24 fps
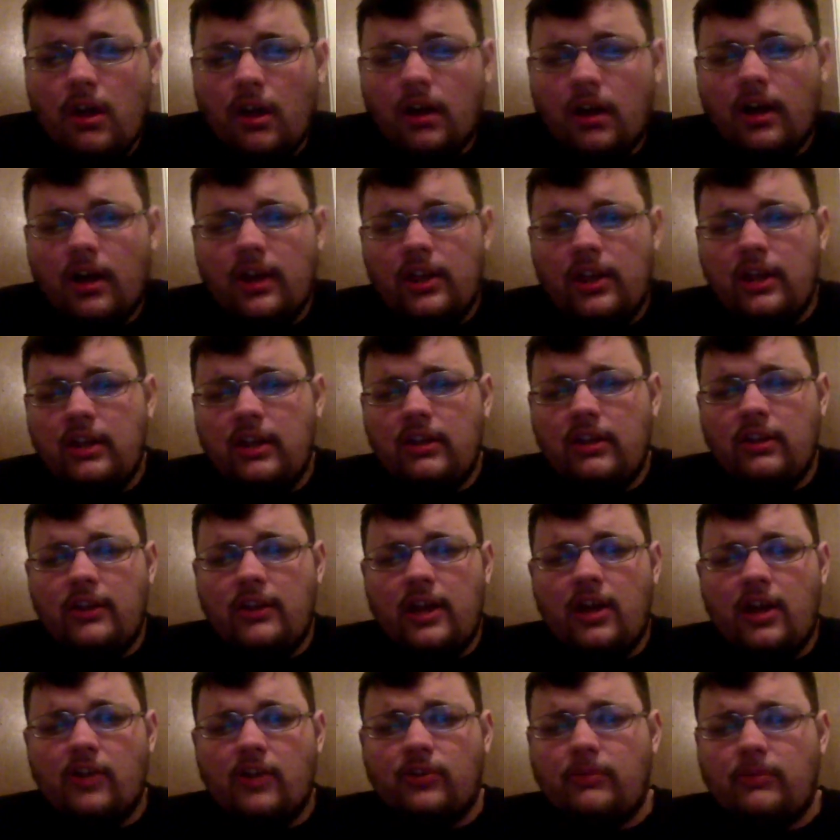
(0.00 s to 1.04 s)
And then they
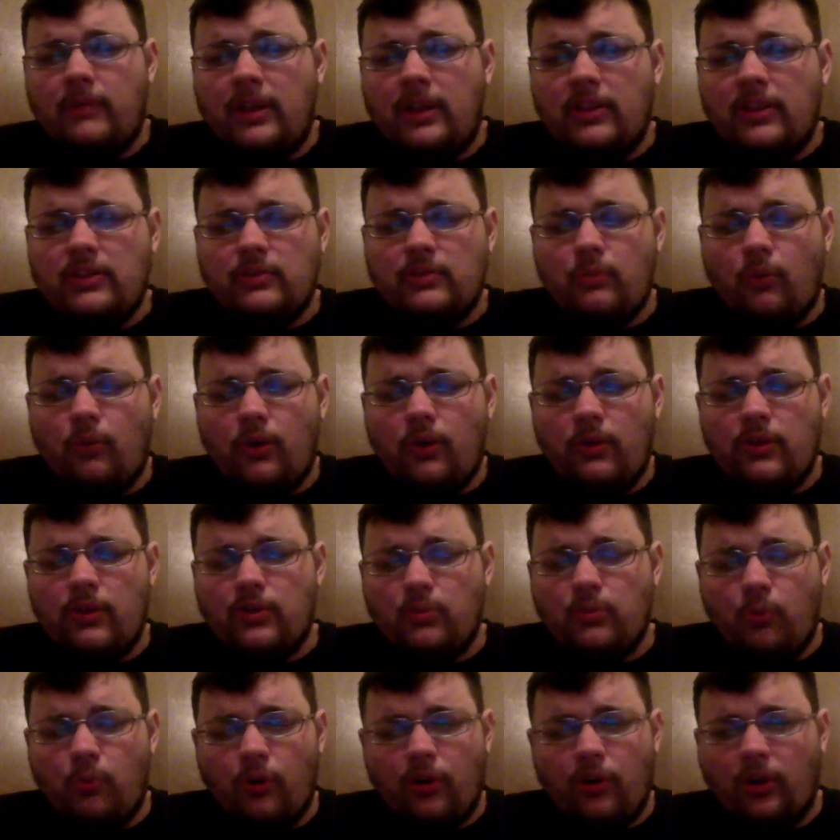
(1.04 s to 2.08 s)
also made this
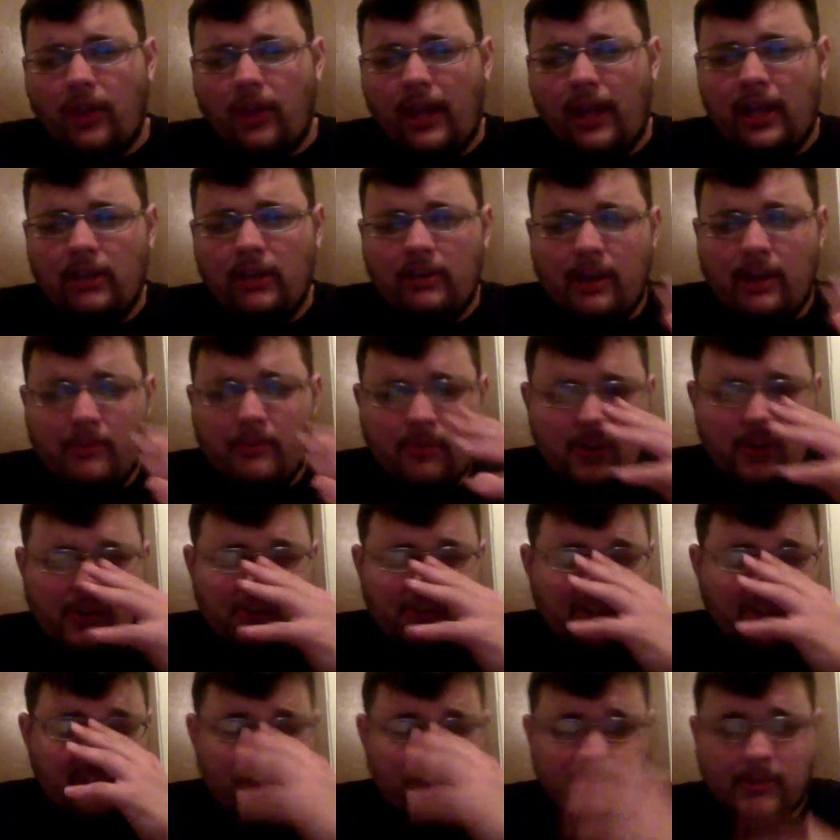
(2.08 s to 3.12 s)
Wonderland type
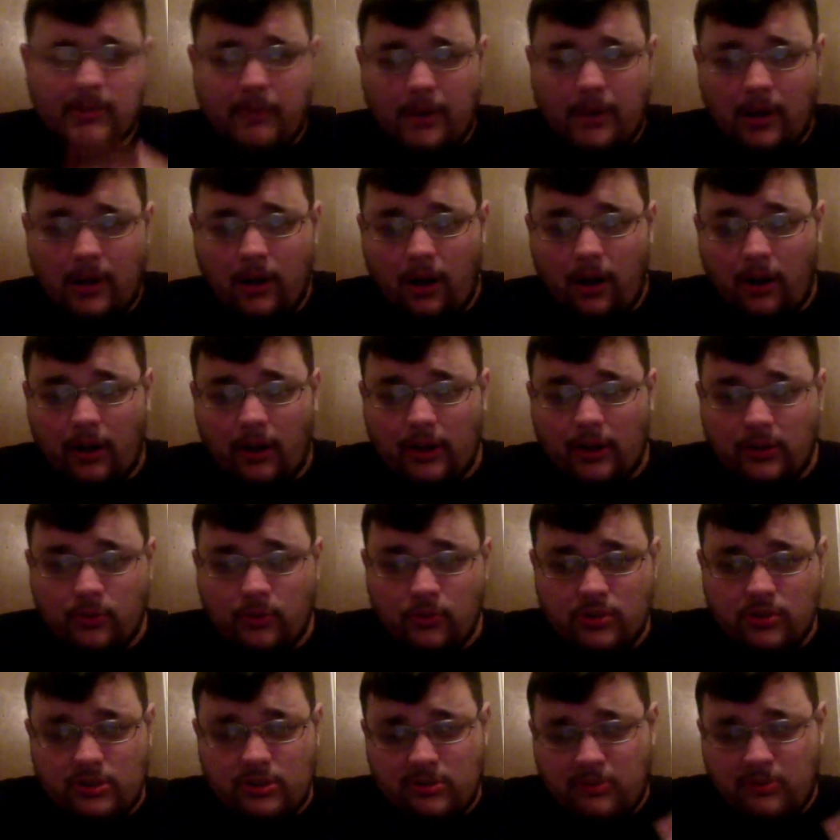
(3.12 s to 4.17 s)
DLC that's coming in August,
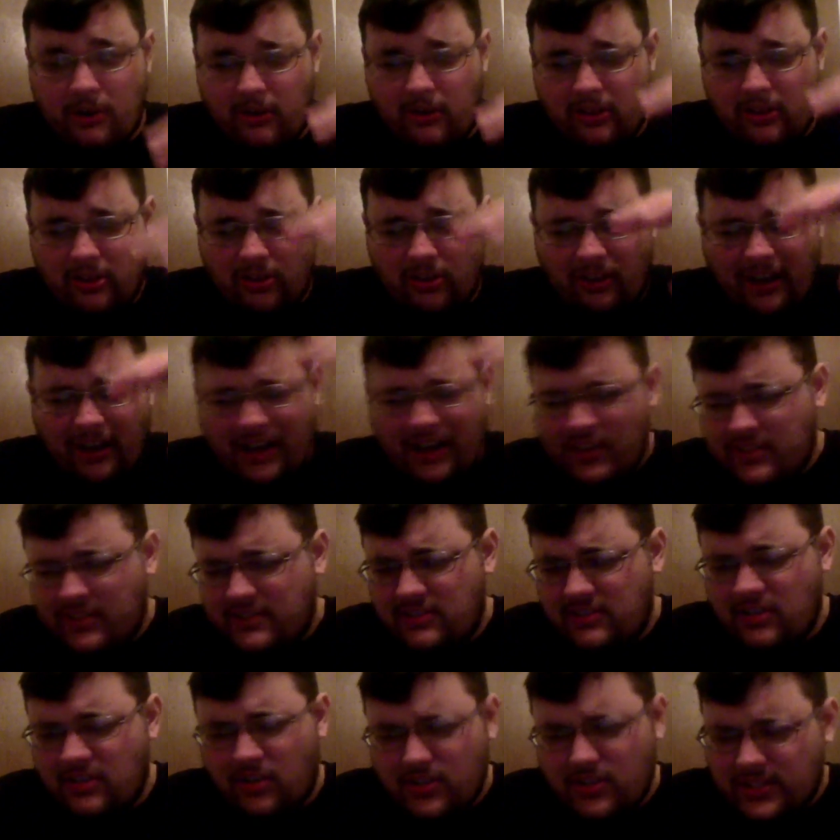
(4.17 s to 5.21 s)
which is probably the
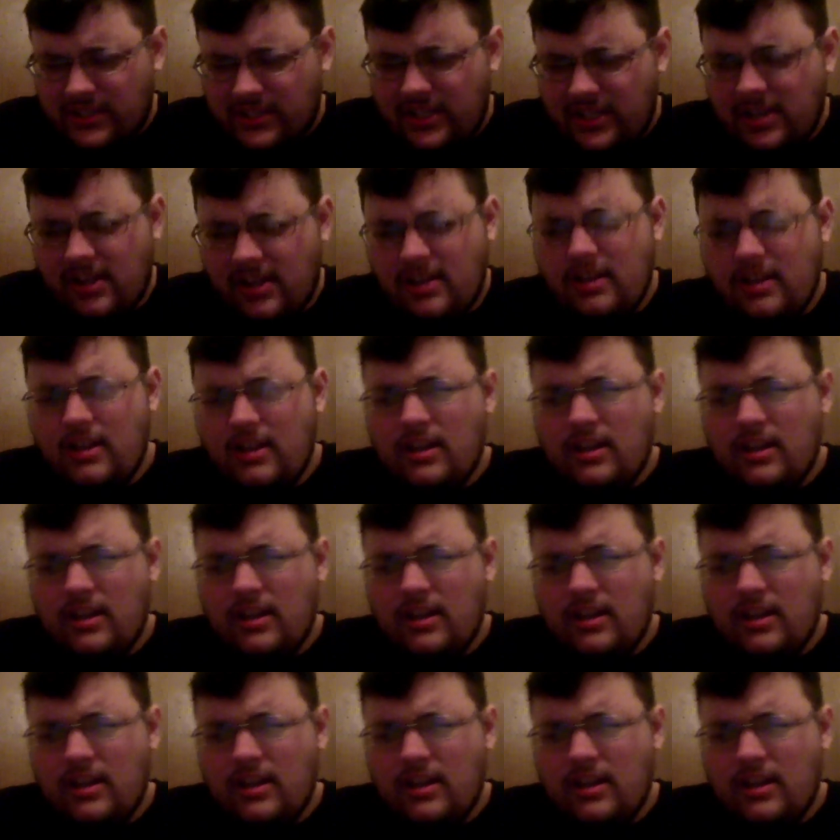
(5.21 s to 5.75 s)
last DLC.